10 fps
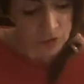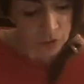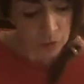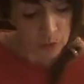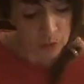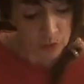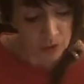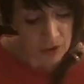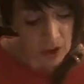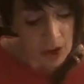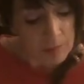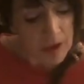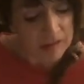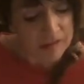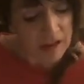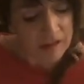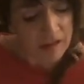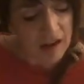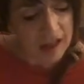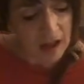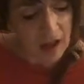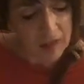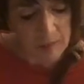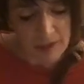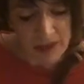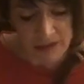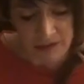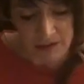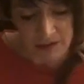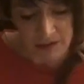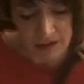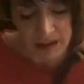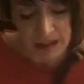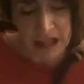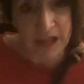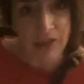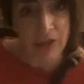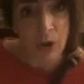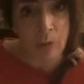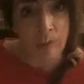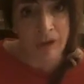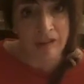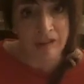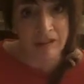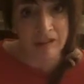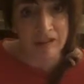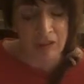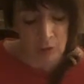truth, my sons are like other men, either obedient to the